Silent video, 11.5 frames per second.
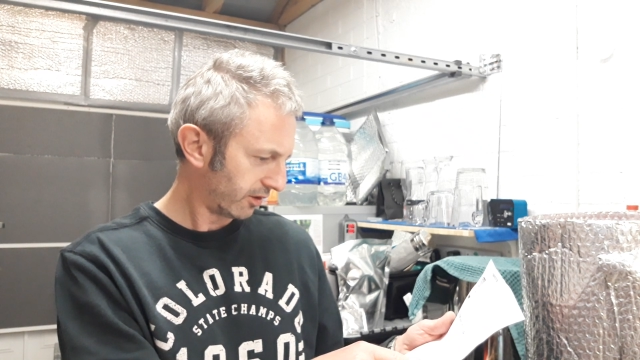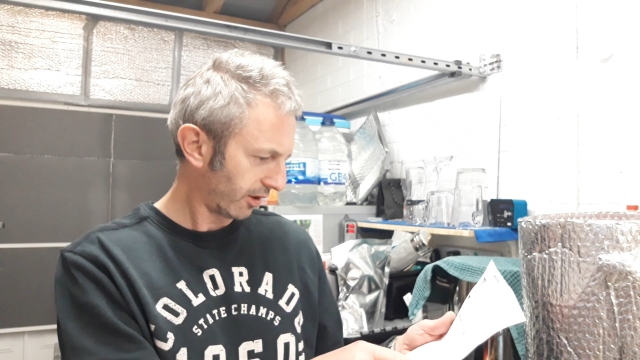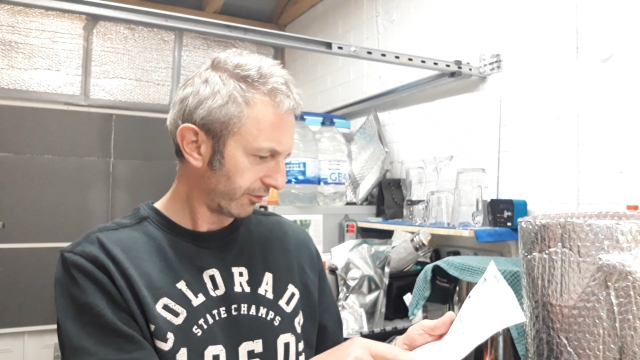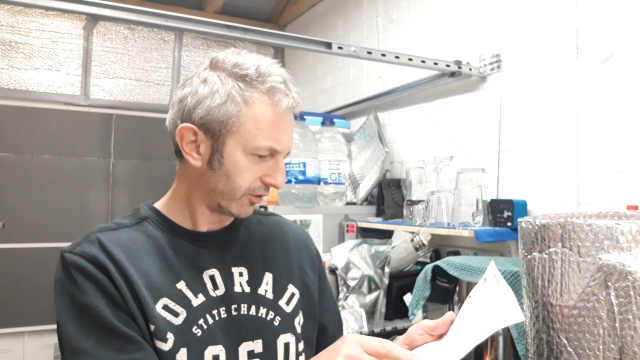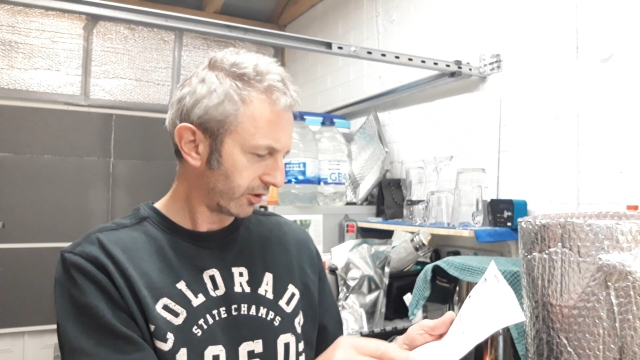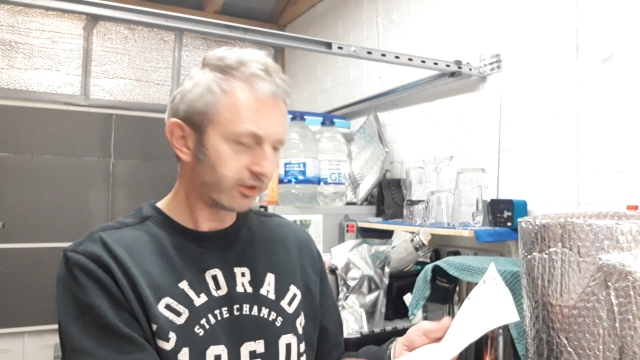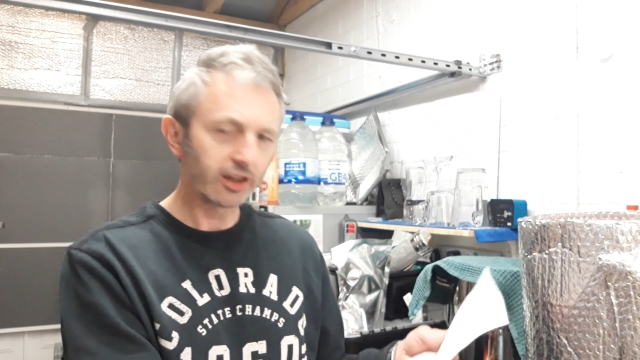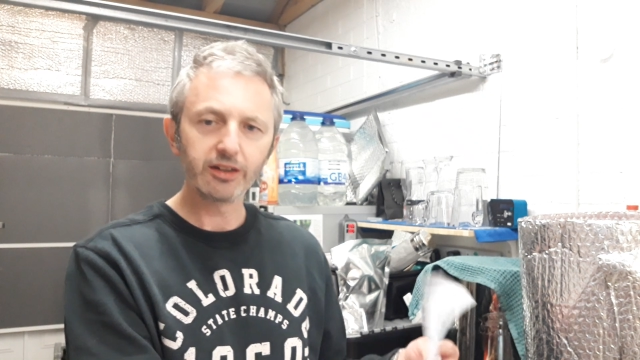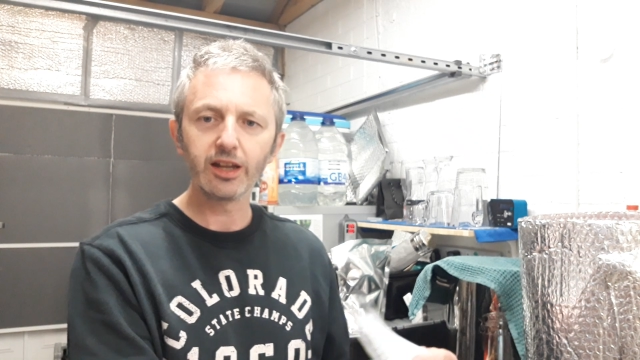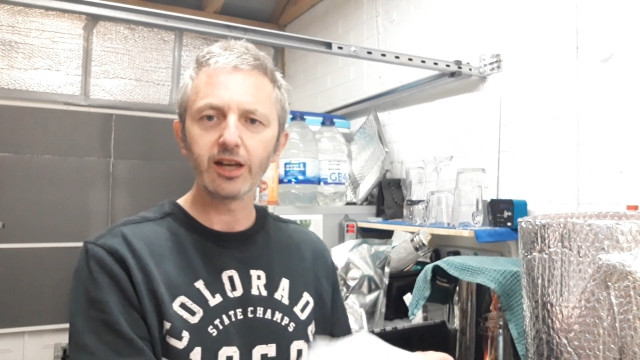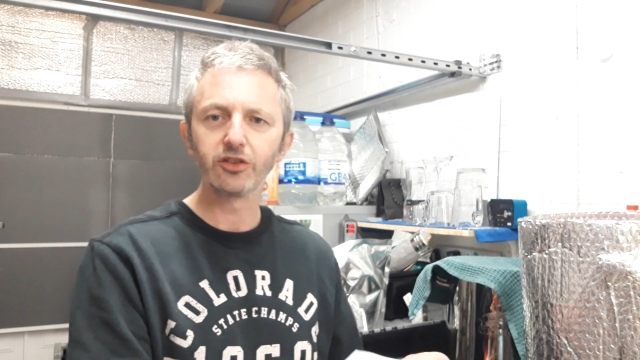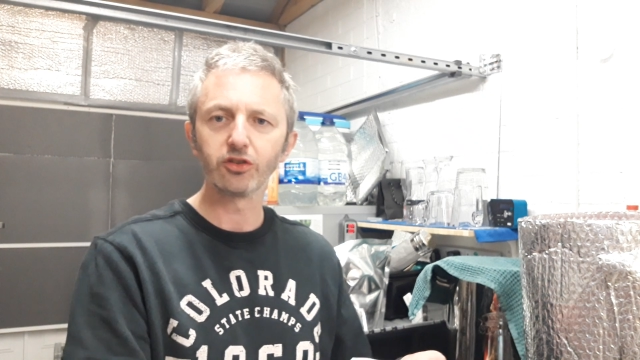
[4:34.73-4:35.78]
7 to 10
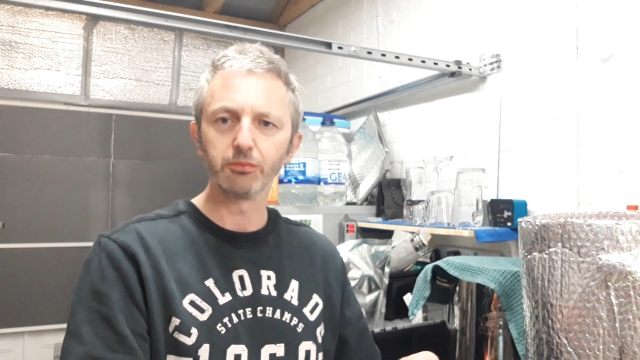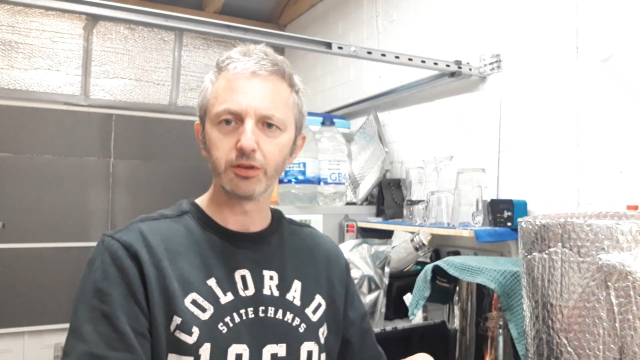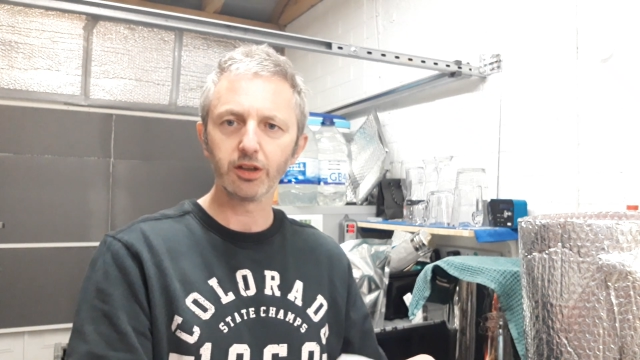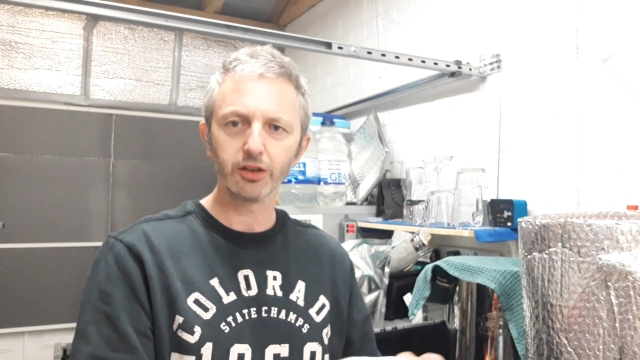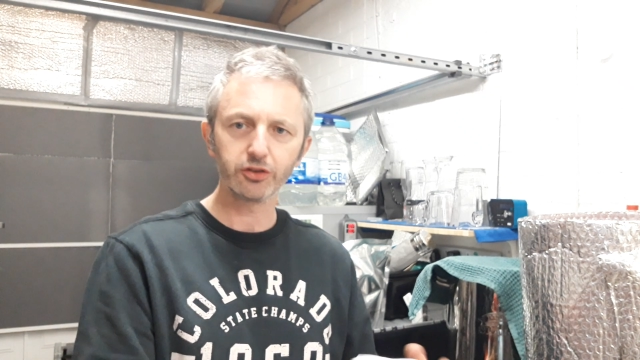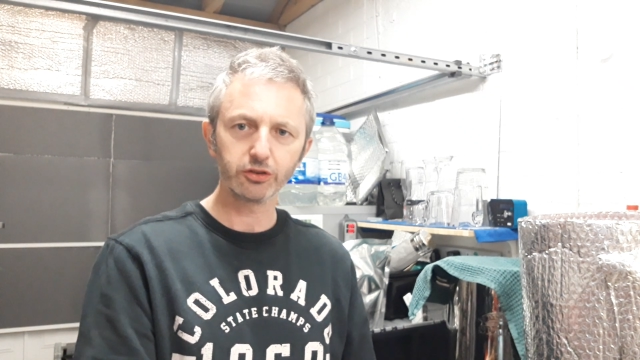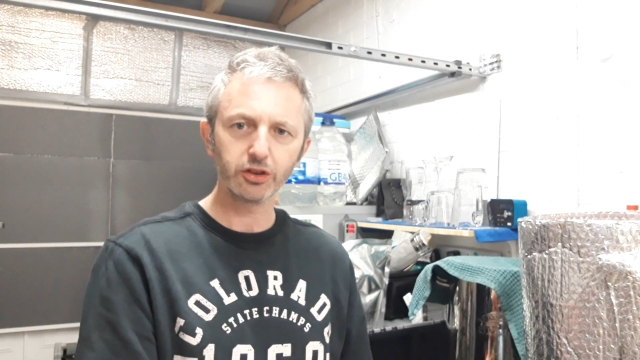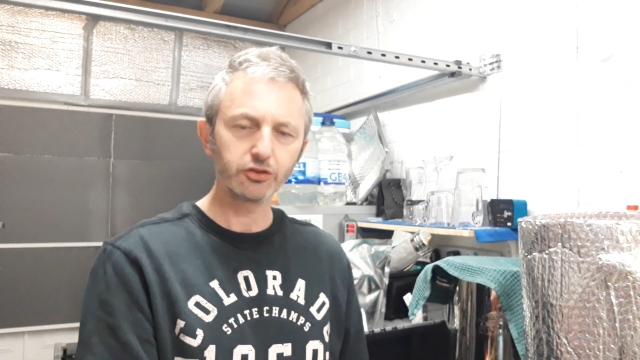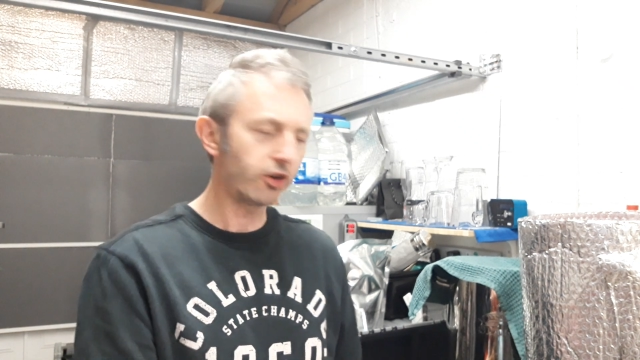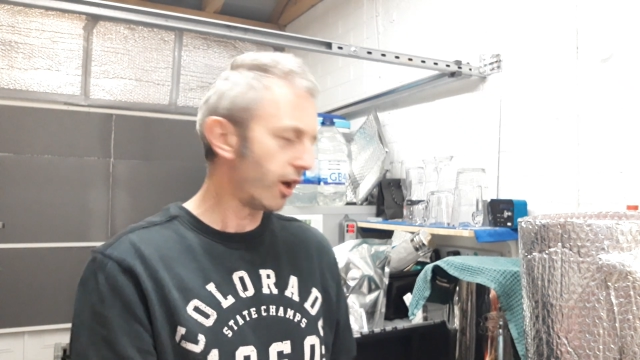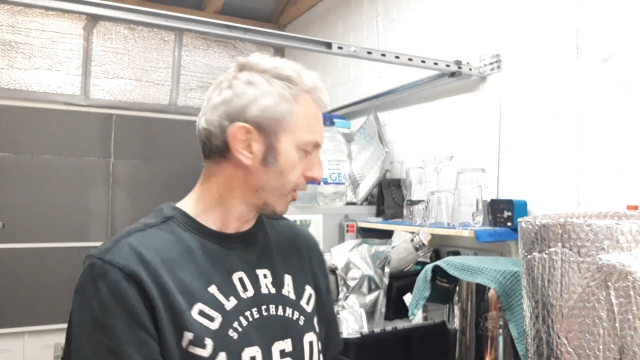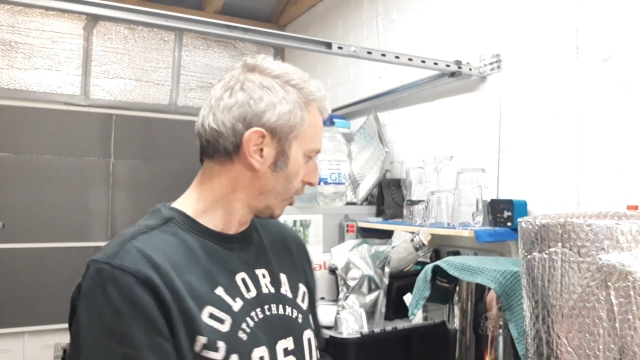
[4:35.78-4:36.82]
days, something like that. So it's a dry